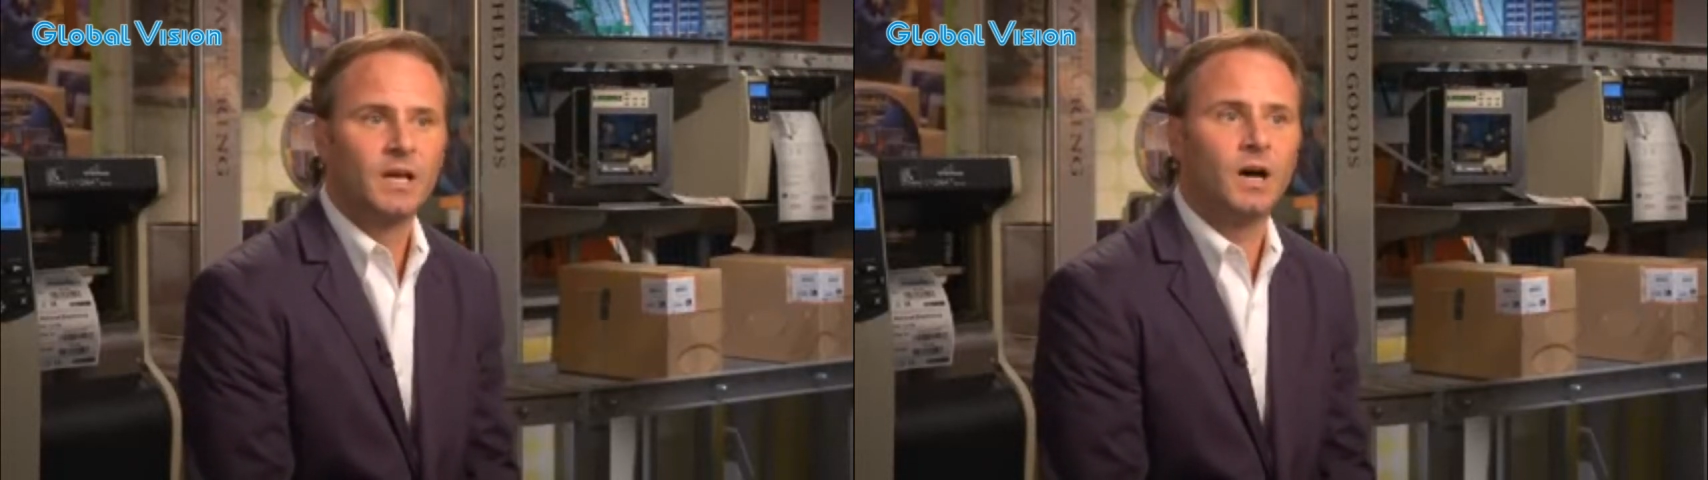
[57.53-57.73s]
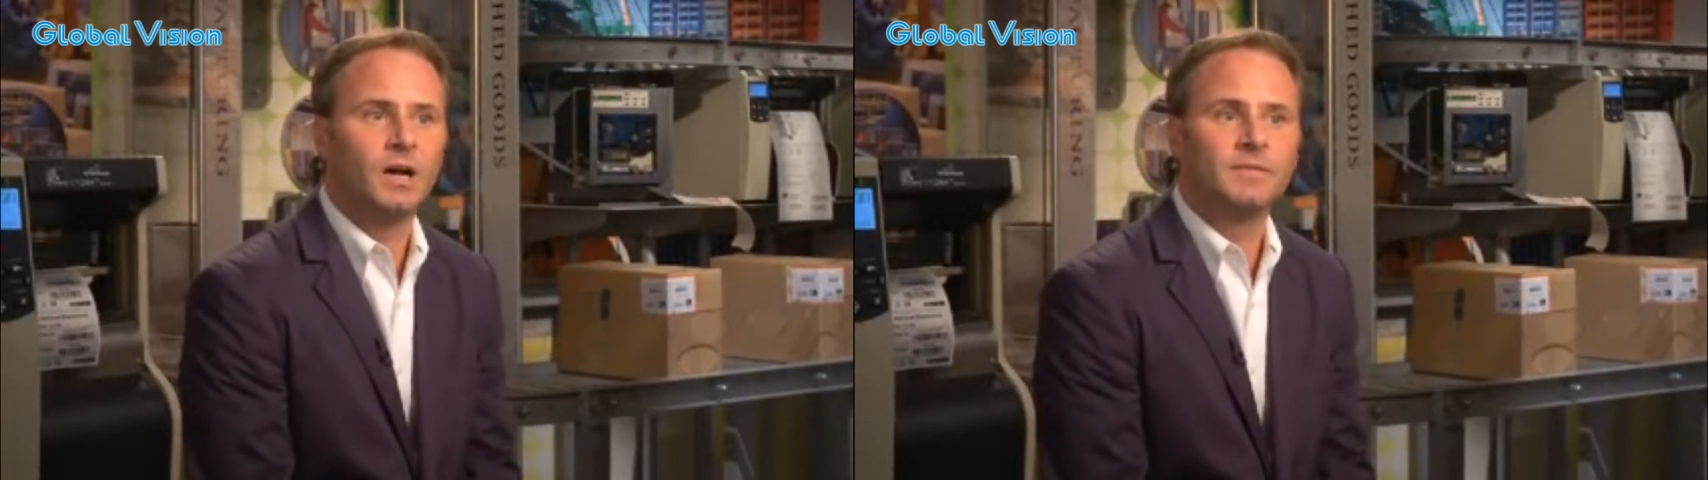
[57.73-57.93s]

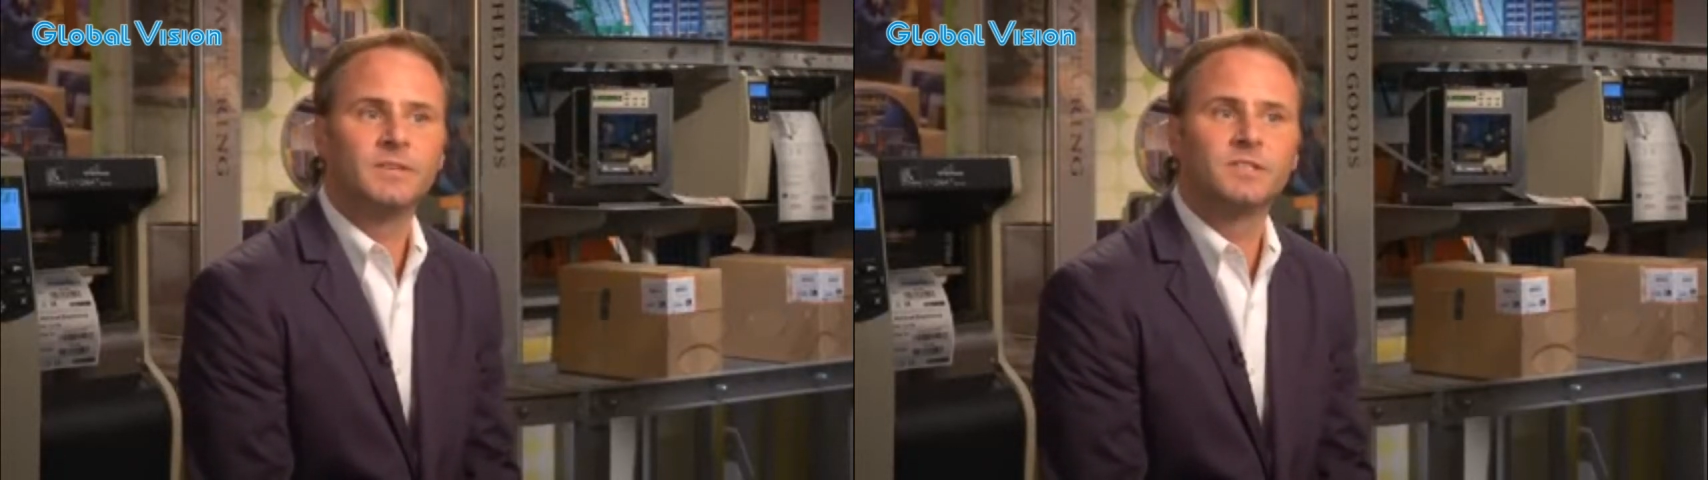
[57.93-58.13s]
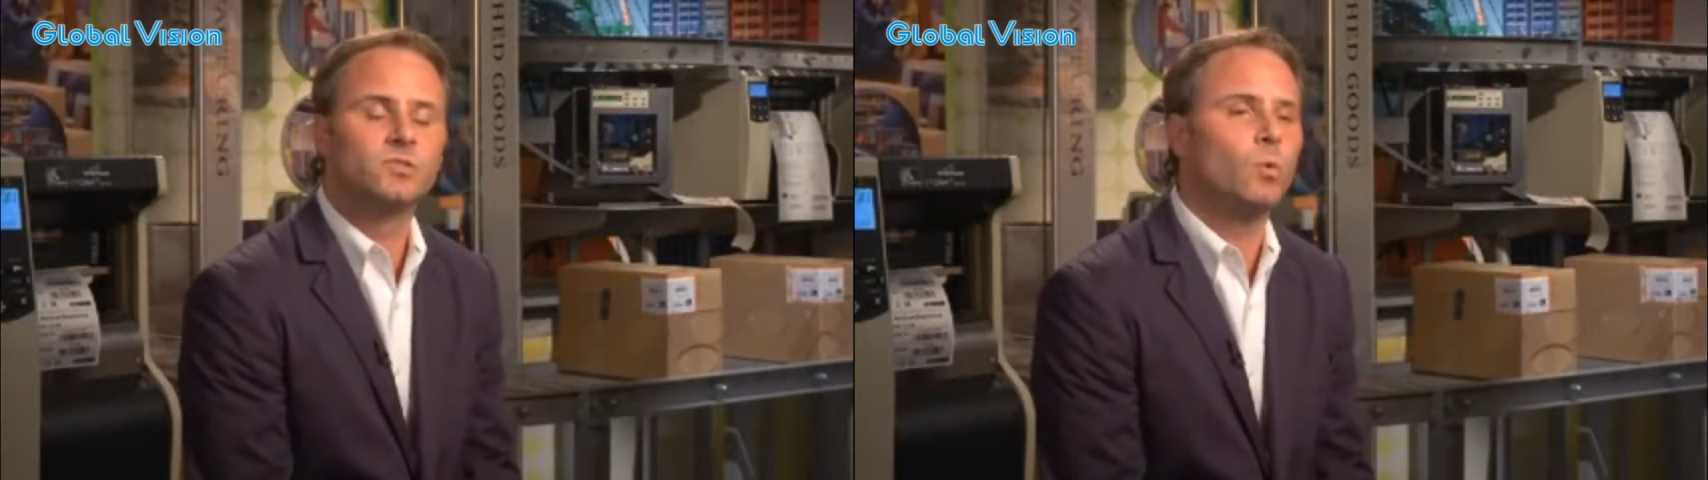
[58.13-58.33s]

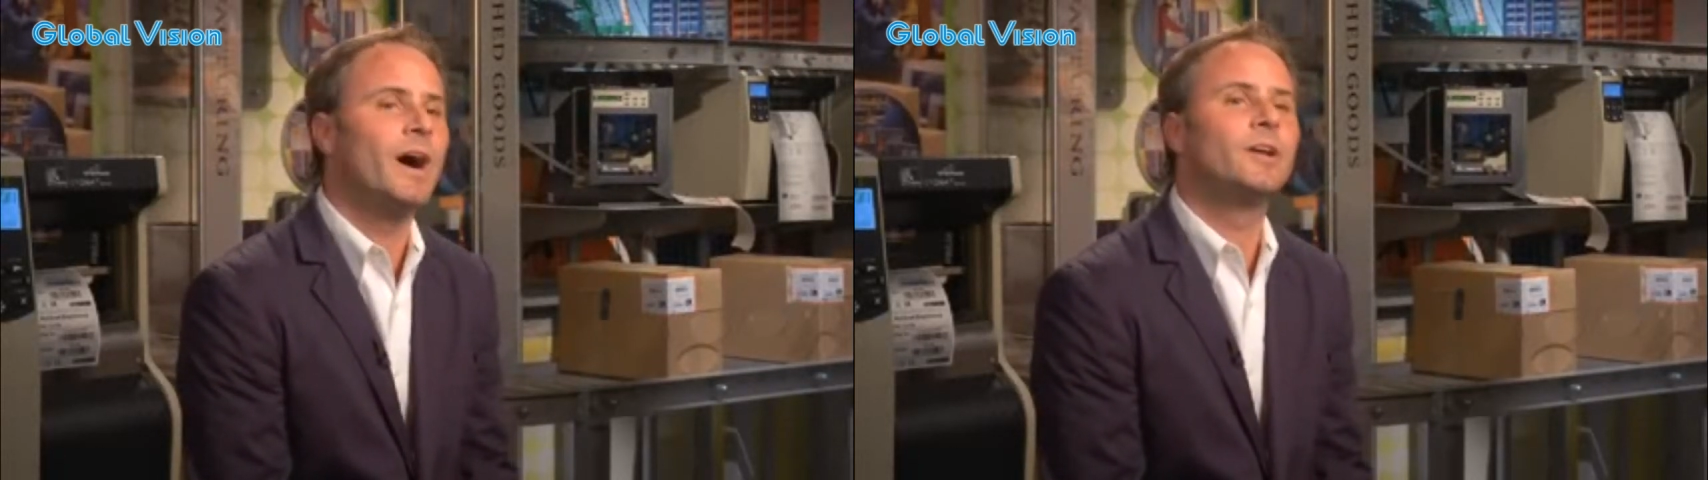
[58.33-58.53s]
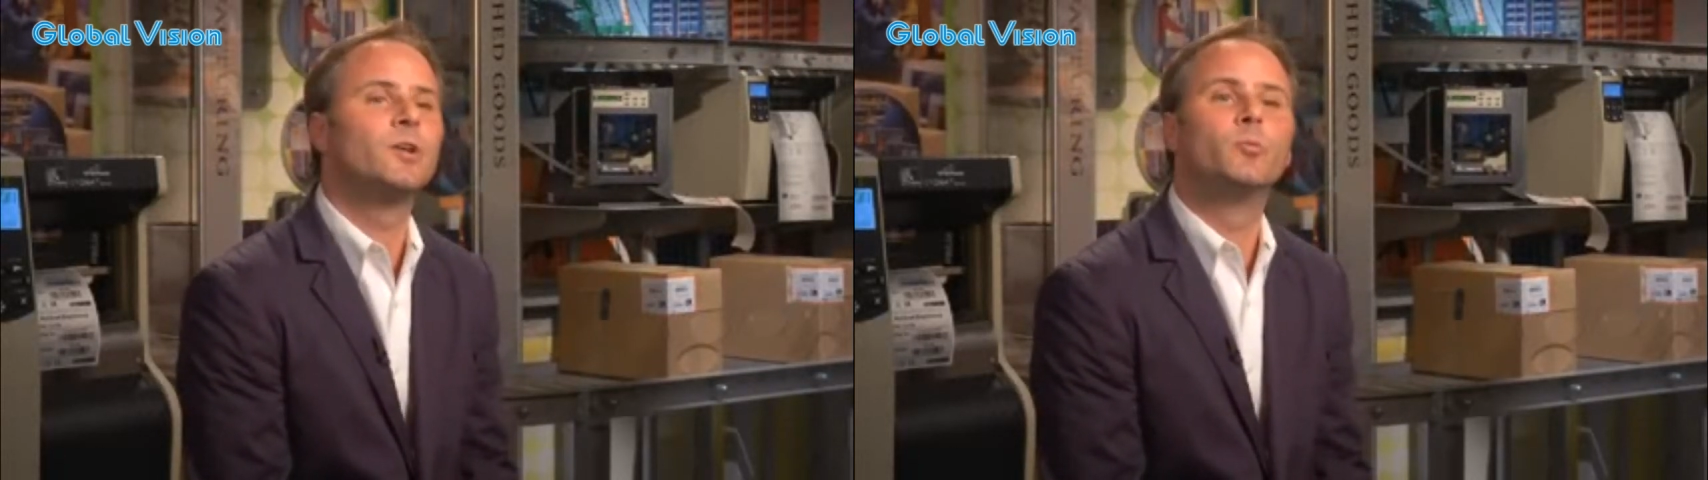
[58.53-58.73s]
And this is
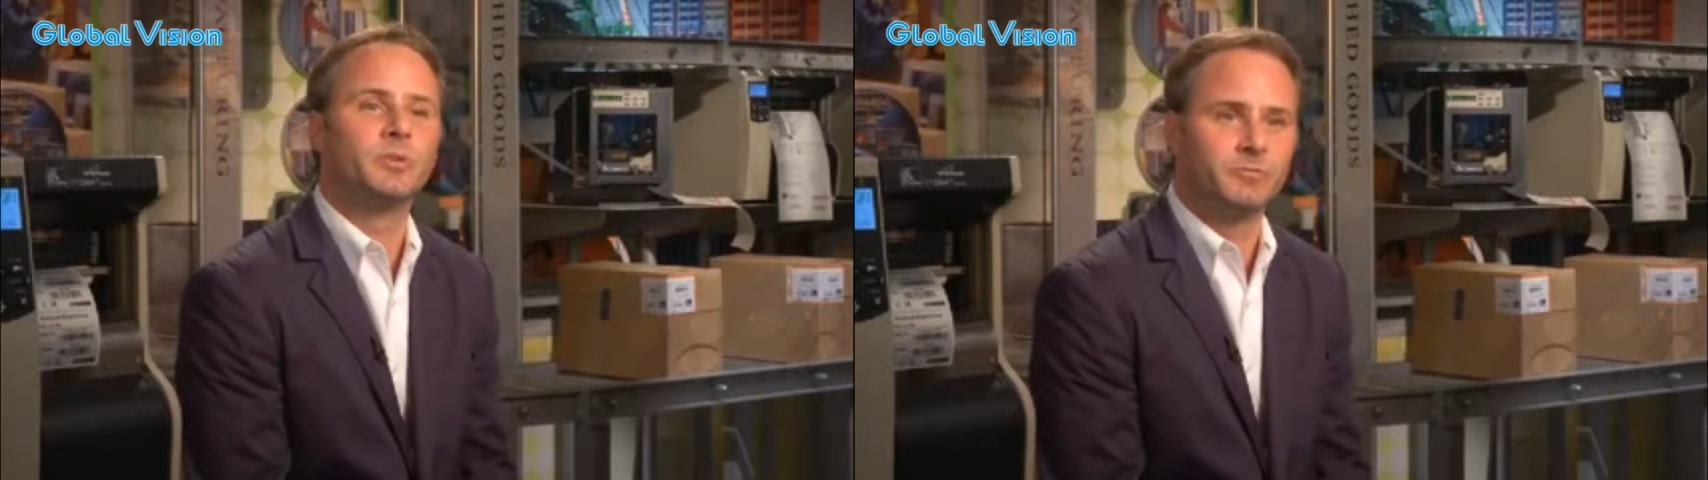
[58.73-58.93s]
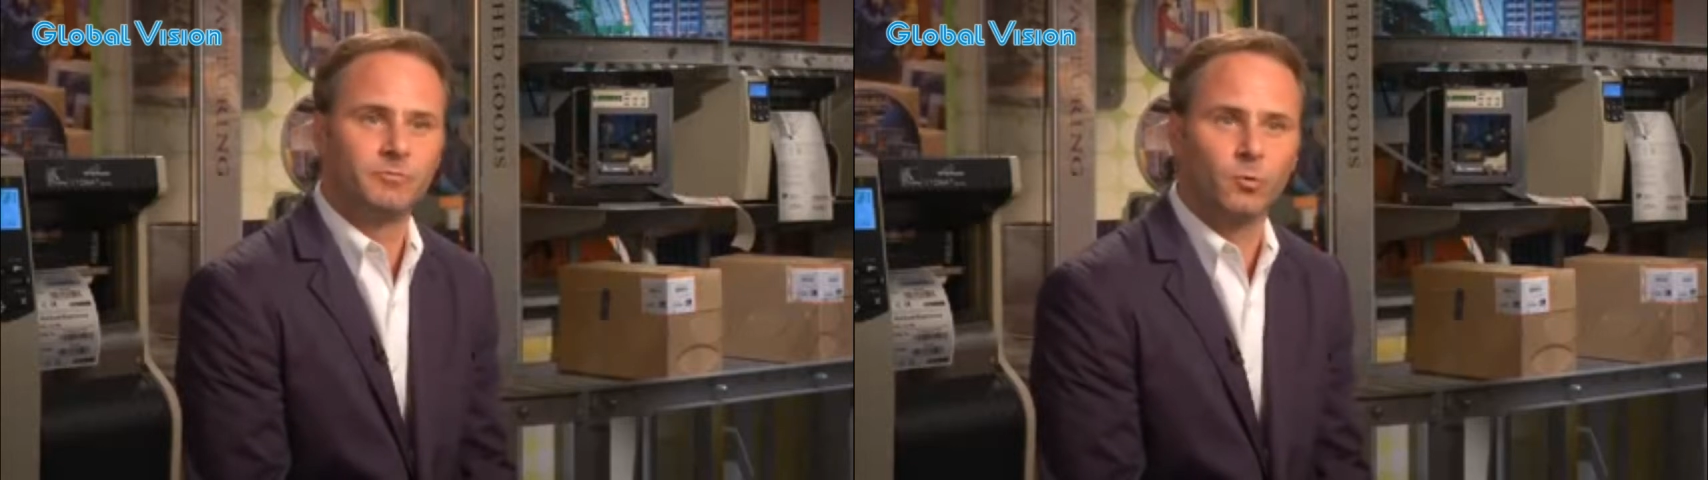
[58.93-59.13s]
wide open